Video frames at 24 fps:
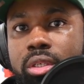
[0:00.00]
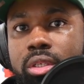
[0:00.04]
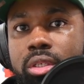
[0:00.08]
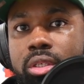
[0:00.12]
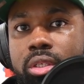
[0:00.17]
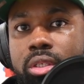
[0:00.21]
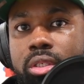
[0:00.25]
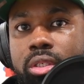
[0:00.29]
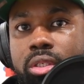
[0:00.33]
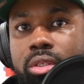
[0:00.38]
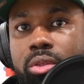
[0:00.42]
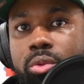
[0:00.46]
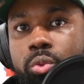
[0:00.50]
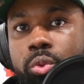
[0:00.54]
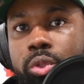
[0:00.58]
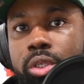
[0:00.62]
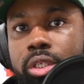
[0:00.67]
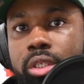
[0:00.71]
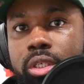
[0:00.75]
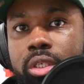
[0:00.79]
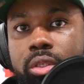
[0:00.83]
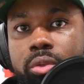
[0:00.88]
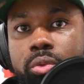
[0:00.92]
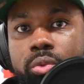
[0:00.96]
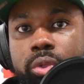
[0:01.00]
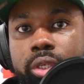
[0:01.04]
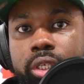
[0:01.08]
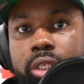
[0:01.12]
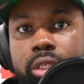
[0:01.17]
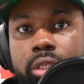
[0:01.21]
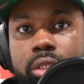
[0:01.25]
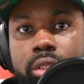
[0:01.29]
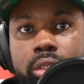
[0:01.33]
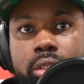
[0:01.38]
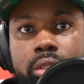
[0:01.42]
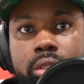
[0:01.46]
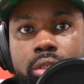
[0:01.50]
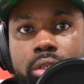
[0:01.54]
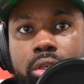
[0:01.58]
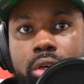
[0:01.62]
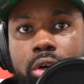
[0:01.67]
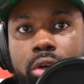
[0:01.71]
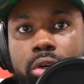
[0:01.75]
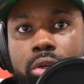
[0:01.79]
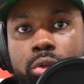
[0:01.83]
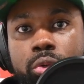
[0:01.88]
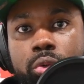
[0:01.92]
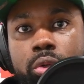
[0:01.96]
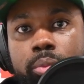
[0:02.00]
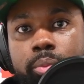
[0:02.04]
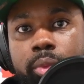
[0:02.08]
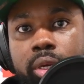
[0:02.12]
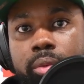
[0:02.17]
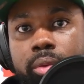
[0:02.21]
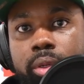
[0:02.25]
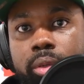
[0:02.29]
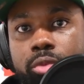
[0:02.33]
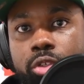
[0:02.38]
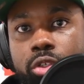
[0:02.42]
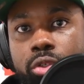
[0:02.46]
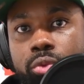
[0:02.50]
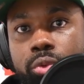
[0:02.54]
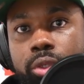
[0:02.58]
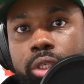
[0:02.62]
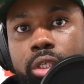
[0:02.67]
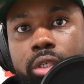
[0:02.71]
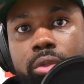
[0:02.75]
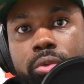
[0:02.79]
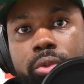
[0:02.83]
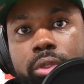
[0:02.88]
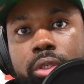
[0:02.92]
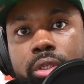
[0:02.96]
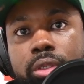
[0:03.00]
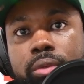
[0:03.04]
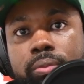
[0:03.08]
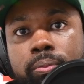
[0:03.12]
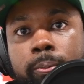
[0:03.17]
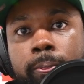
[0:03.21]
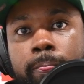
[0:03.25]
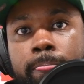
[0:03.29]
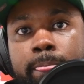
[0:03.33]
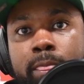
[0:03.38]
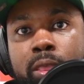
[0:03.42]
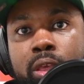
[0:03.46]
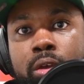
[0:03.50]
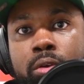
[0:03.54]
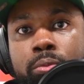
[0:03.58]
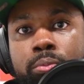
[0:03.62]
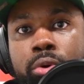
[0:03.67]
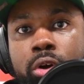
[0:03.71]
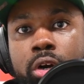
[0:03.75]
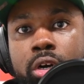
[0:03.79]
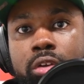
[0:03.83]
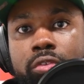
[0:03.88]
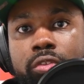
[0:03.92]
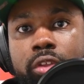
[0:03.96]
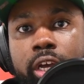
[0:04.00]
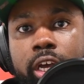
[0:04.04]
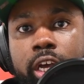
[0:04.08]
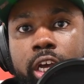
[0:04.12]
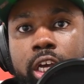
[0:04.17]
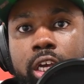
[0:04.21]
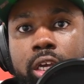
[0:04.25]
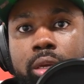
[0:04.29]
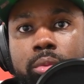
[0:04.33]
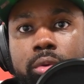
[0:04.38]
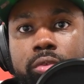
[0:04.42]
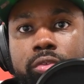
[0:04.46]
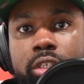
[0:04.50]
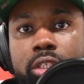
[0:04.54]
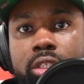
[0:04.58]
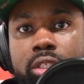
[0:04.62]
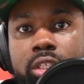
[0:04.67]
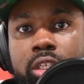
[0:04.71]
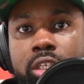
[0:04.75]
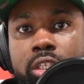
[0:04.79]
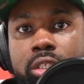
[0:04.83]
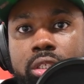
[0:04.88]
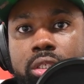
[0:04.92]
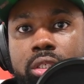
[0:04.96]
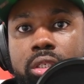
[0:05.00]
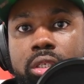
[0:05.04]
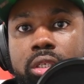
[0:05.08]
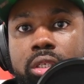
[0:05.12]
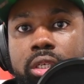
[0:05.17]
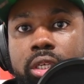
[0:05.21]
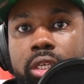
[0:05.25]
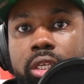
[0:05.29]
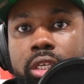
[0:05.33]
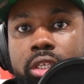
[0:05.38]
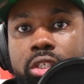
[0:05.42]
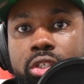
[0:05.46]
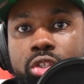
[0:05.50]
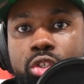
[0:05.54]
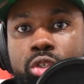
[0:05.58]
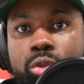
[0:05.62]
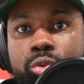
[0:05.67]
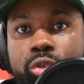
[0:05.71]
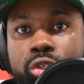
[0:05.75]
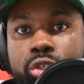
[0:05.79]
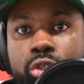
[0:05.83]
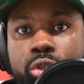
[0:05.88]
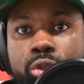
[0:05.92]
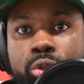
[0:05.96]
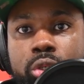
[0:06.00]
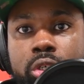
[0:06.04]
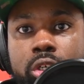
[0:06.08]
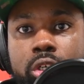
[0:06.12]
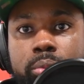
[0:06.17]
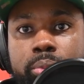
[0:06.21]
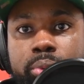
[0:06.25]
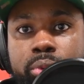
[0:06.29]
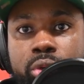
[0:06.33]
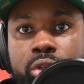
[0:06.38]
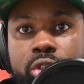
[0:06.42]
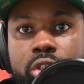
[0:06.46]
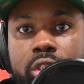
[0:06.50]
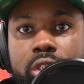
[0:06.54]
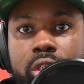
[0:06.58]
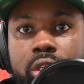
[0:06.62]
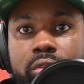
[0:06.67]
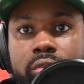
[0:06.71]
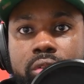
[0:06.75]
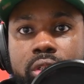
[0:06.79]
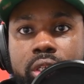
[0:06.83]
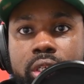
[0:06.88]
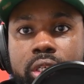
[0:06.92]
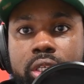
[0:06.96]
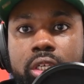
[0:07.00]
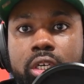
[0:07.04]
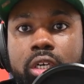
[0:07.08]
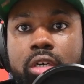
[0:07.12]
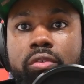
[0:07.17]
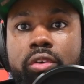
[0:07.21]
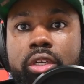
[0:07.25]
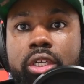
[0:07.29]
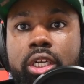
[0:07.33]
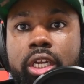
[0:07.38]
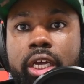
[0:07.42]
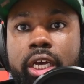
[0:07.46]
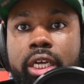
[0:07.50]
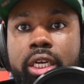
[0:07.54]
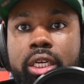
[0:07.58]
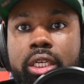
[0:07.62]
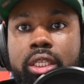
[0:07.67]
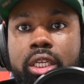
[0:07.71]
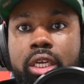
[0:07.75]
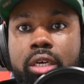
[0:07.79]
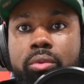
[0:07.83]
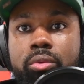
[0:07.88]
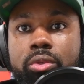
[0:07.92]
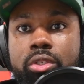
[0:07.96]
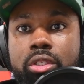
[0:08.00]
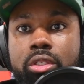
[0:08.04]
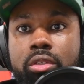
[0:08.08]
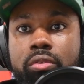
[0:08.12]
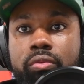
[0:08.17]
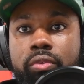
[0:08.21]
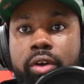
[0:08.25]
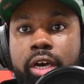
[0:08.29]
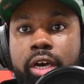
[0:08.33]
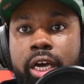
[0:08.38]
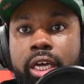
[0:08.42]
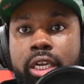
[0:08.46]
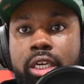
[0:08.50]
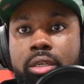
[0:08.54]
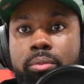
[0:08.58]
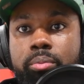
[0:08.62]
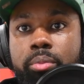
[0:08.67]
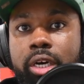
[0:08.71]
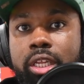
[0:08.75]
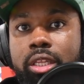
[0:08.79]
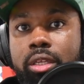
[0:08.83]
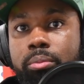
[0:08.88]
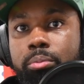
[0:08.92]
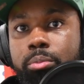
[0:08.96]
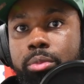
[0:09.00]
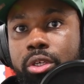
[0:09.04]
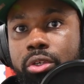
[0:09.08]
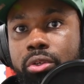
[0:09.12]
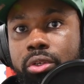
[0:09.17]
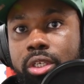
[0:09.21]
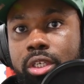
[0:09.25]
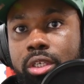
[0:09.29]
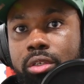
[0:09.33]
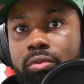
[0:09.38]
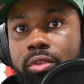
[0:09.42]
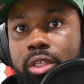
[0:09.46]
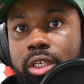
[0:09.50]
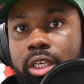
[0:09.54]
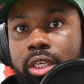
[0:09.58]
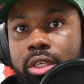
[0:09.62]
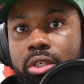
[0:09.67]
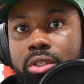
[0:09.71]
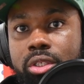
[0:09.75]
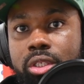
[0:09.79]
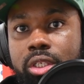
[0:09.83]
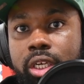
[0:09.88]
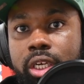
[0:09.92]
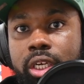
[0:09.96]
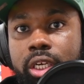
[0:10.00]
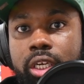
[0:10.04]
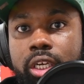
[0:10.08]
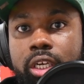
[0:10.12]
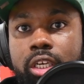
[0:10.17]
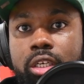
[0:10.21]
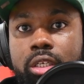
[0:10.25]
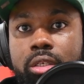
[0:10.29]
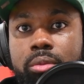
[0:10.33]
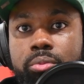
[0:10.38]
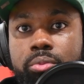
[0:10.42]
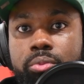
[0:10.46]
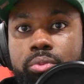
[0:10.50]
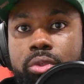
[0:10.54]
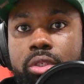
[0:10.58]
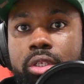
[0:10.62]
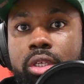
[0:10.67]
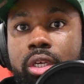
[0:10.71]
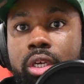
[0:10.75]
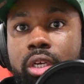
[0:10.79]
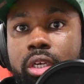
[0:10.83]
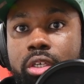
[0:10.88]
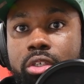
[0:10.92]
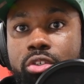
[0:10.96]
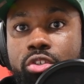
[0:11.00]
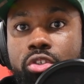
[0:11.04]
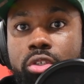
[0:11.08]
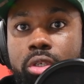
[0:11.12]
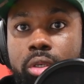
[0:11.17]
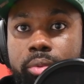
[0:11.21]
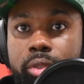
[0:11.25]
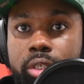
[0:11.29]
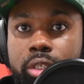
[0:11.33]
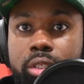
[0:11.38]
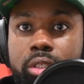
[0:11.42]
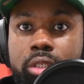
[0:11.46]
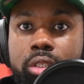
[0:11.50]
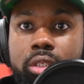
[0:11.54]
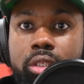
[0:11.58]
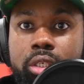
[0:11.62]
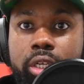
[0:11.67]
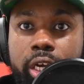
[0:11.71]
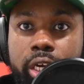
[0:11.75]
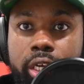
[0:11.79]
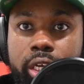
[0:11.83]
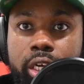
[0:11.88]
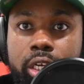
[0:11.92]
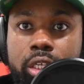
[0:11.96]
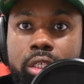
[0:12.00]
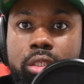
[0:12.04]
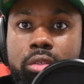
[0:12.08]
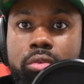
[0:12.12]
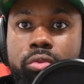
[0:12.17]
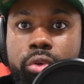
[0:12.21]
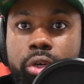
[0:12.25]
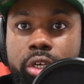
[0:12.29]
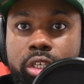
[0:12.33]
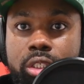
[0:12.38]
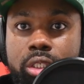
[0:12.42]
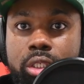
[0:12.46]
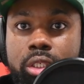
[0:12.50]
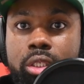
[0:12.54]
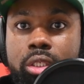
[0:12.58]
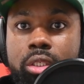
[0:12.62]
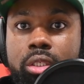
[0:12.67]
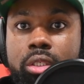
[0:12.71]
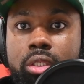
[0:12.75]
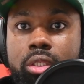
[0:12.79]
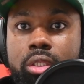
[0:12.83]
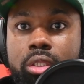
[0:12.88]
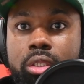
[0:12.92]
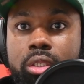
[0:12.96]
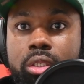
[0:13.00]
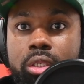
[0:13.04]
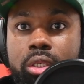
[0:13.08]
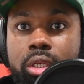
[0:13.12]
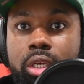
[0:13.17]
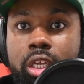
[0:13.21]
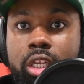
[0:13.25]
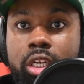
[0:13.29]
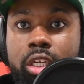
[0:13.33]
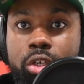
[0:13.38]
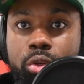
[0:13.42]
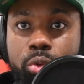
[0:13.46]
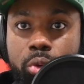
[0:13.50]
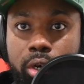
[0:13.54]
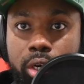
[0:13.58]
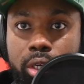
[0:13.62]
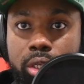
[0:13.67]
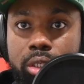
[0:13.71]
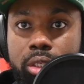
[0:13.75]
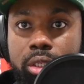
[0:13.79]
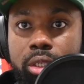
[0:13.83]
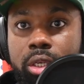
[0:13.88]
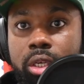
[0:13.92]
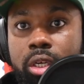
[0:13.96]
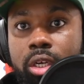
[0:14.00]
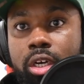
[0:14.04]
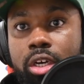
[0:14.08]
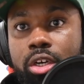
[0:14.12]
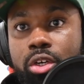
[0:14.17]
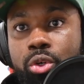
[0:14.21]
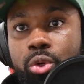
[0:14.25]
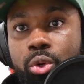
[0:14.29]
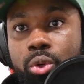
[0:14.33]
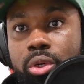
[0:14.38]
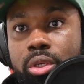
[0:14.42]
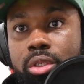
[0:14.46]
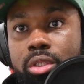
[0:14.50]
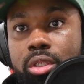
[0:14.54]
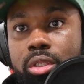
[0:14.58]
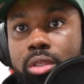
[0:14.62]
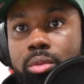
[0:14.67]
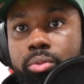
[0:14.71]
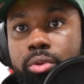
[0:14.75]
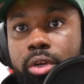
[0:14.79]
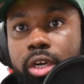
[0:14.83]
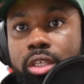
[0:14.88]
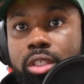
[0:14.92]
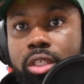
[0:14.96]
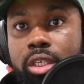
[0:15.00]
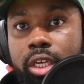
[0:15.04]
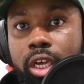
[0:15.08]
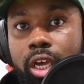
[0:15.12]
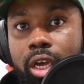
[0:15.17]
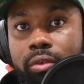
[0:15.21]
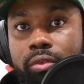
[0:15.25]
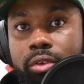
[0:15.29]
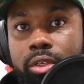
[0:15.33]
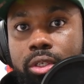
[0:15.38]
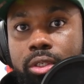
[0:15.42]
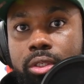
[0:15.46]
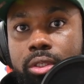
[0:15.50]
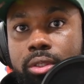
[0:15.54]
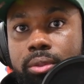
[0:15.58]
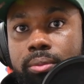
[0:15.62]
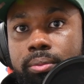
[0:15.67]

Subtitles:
This is a weirdly written article, or maybe I'm just reading it weird. Part of the aim of The Stitch is to restore a portion of Atlanta that was divided by the building of the interstate and contributed to decades of racial inequality, according to the project advocates.